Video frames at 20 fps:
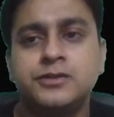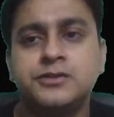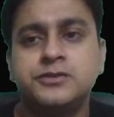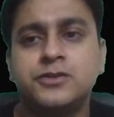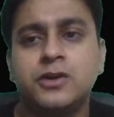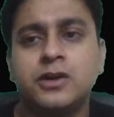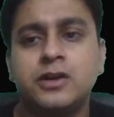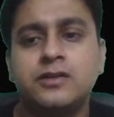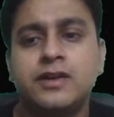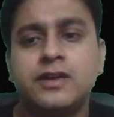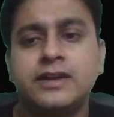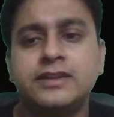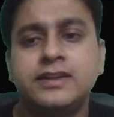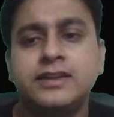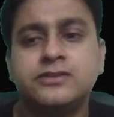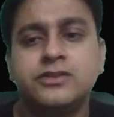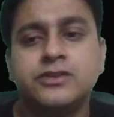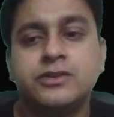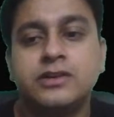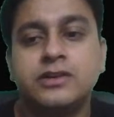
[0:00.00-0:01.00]
solve, I think
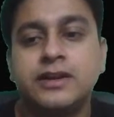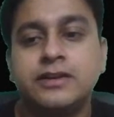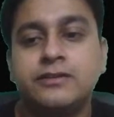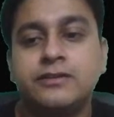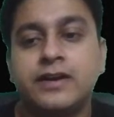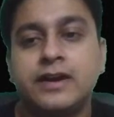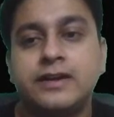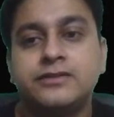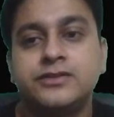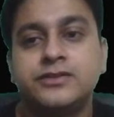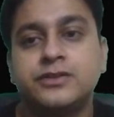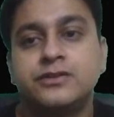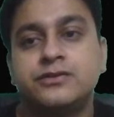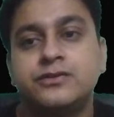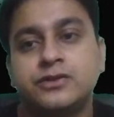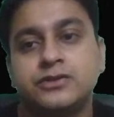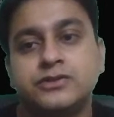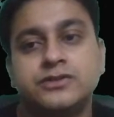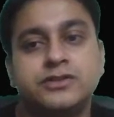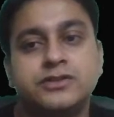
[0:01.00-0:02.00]
so you'll get
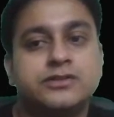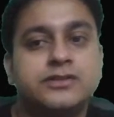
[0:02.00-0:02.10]
5040.